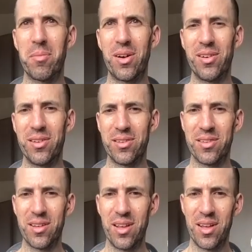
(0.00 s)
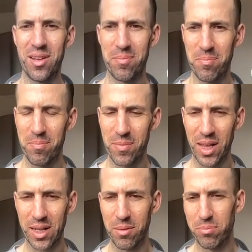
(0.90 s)
Martin's
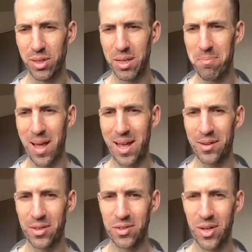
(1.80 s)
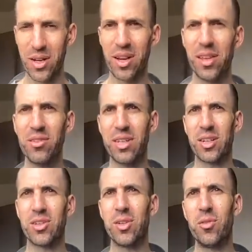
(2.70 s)
like complete mad illustrated. I think it was
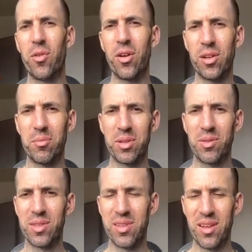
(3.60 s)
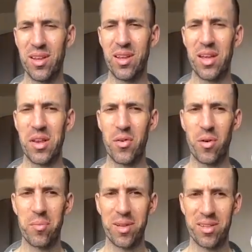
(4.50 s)
actually two volumes. It was
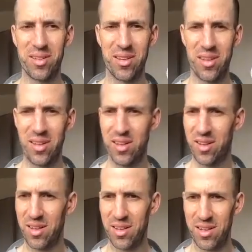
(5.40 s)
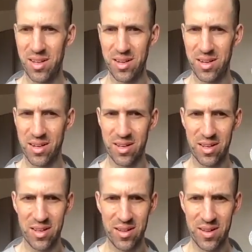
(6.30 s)
enormous. And uh,
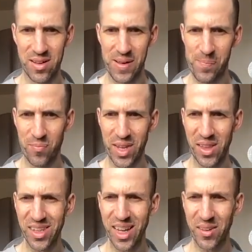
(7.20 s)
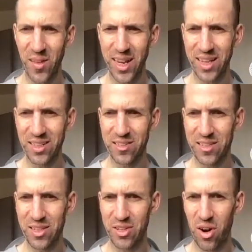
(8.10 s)
I think I like his
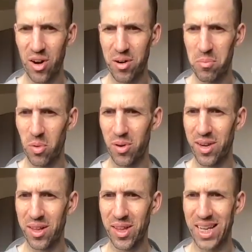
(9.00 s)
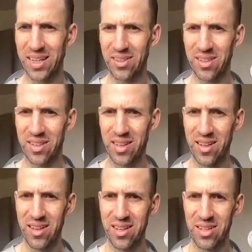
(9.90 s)
his art more than I like his
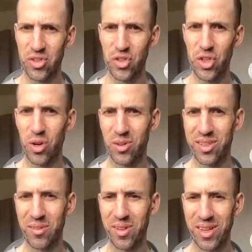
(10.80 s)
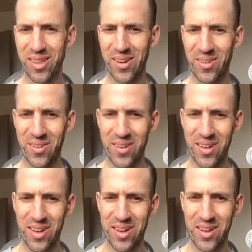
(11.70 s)
his jokes. I feel like they don't
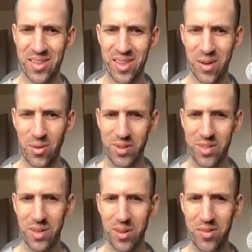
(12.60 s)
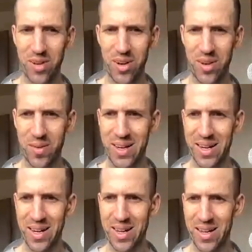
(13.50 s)
they don't always deliver, but
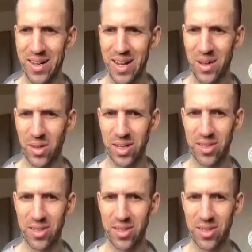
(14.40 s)
I like his